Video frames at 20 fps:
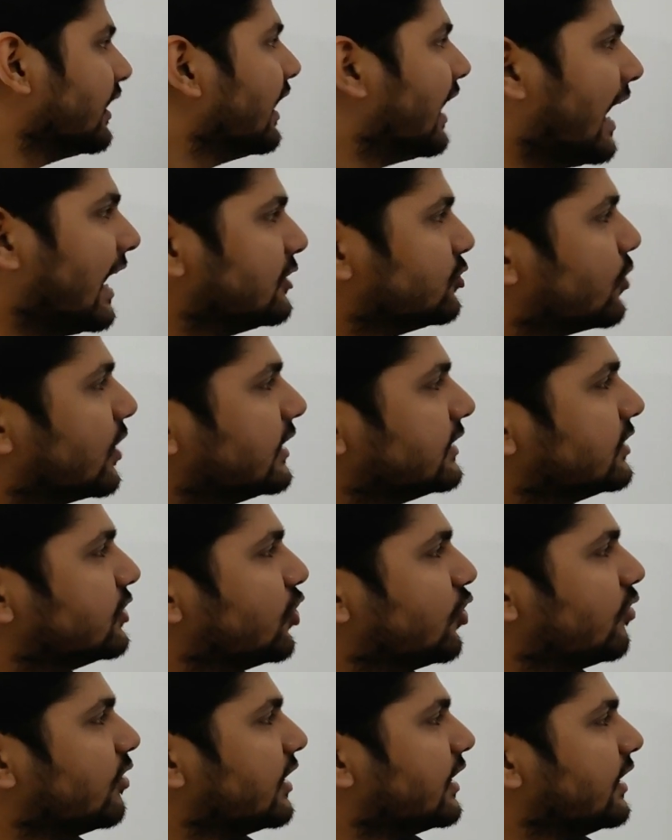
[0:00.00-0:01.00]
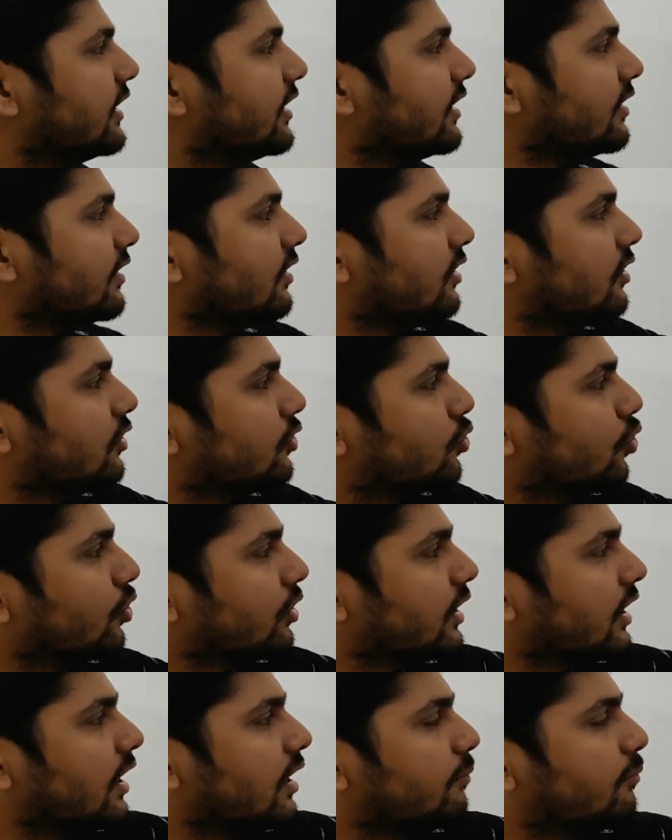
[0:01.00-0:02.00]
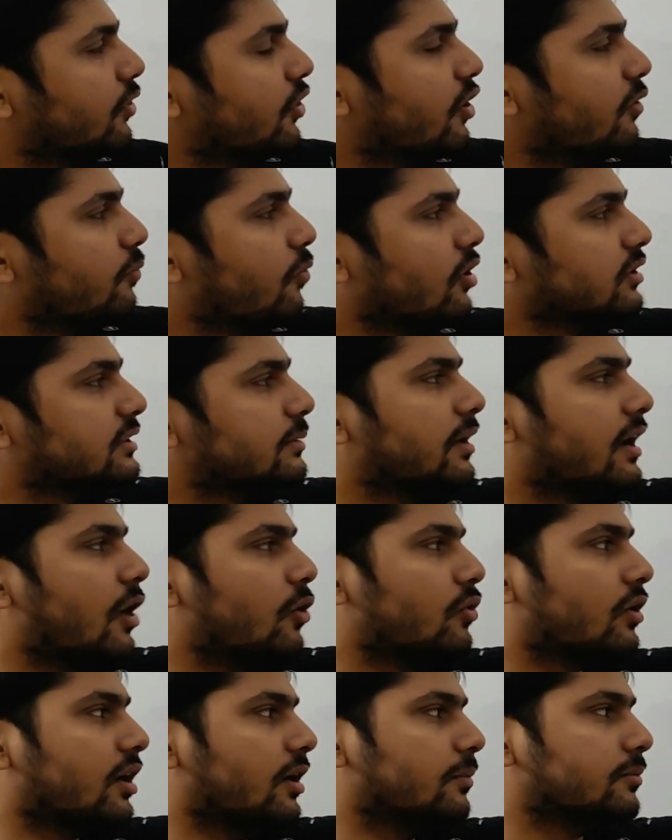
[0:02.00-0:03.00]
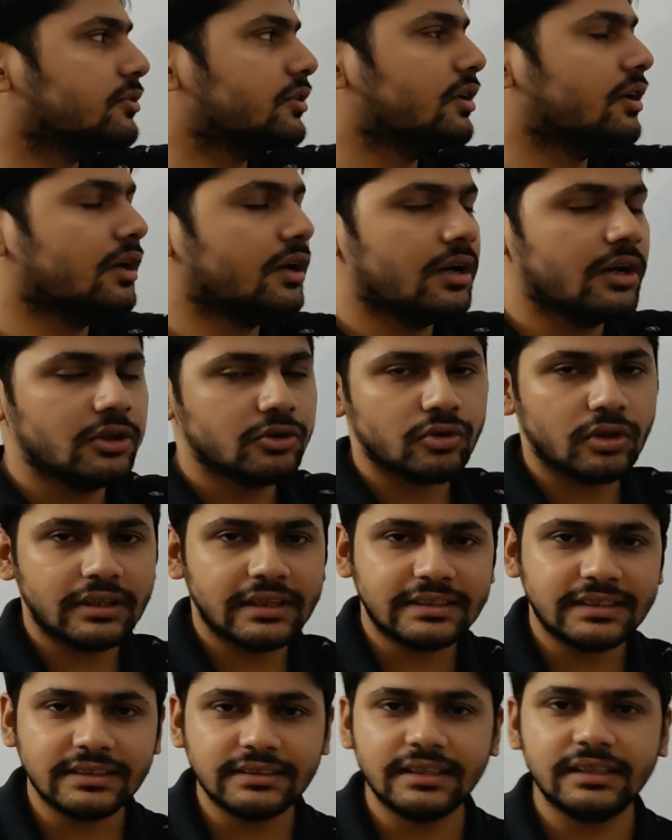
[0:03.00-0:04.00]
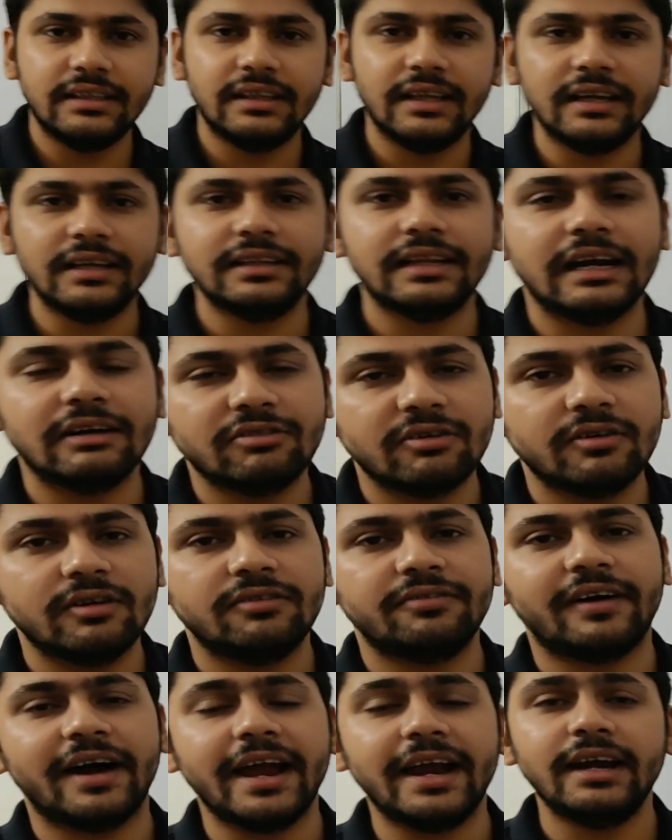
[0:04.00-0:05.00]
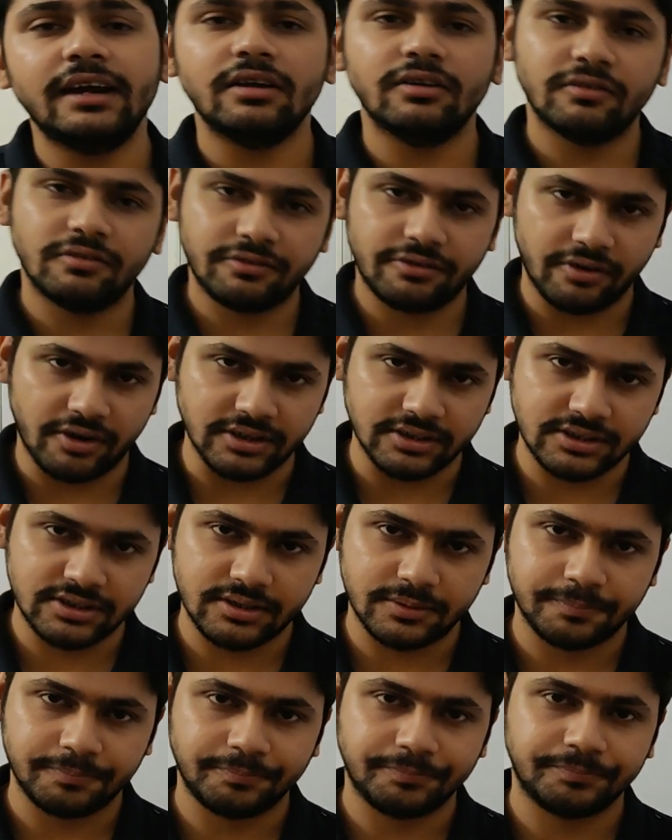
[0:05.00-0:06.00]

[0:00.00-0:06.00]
As you can see over here, total number of possible outcomes. So this is the thing that we will find first.